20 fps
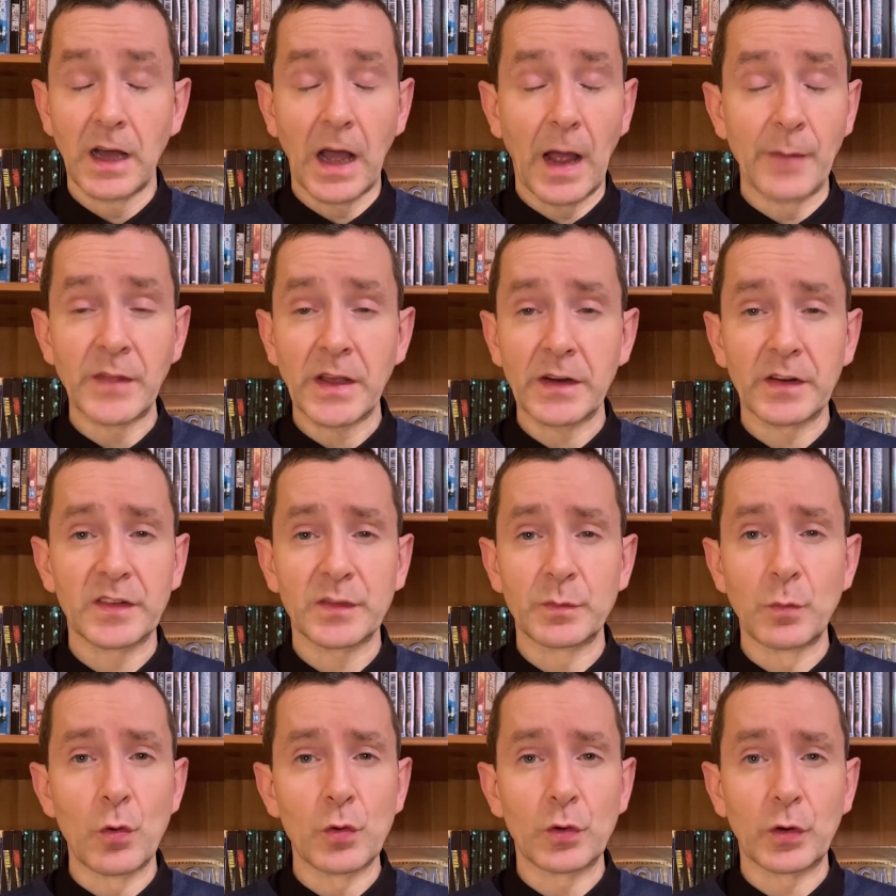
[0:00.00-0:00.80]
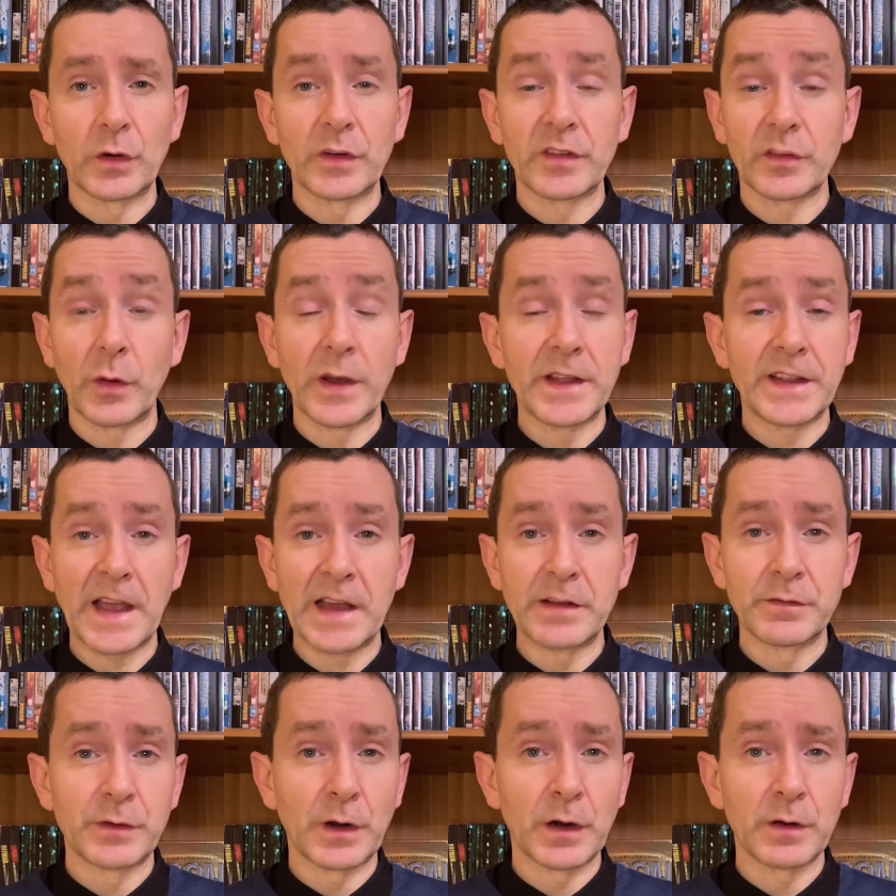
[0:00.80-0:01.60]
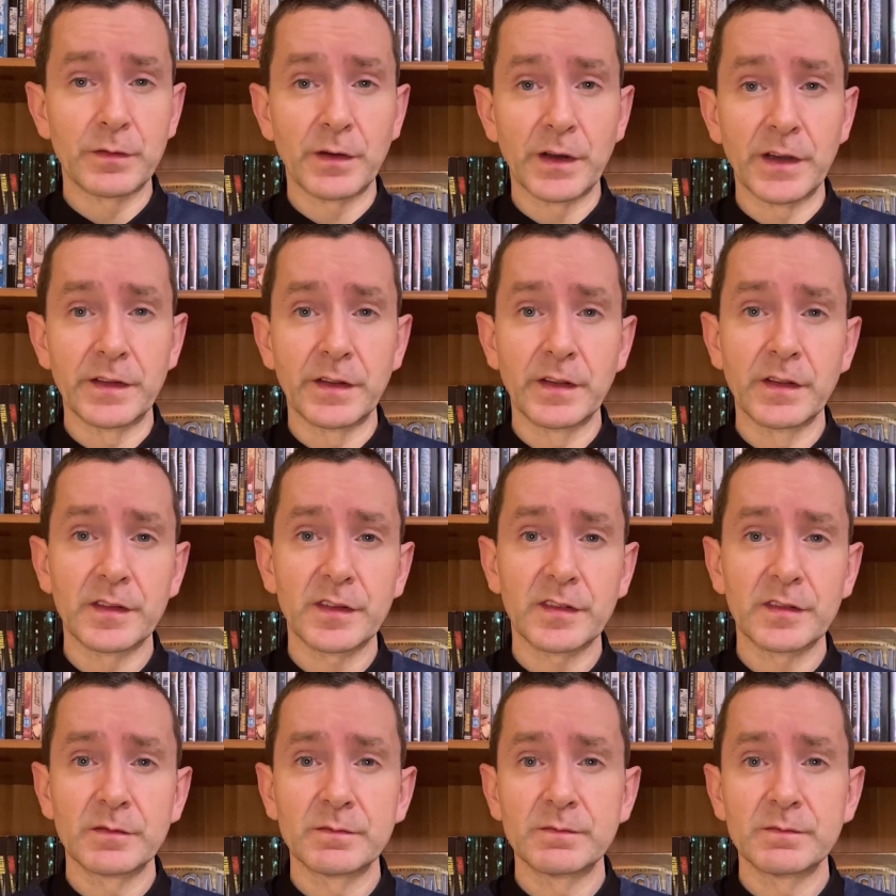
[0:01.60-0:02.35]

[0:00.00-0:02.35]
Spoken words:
I'm not a smoker, so I can't verify this.